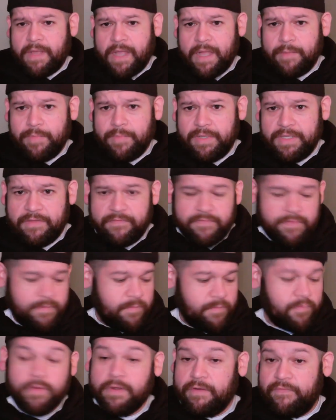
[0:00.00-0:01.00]
I believe.
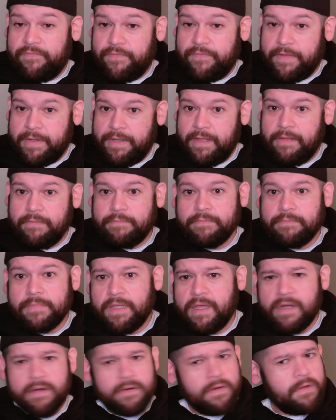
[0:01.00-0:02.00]
We're gonna find out.
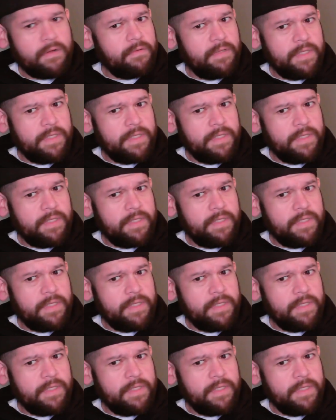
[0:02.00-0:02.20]
I don't know,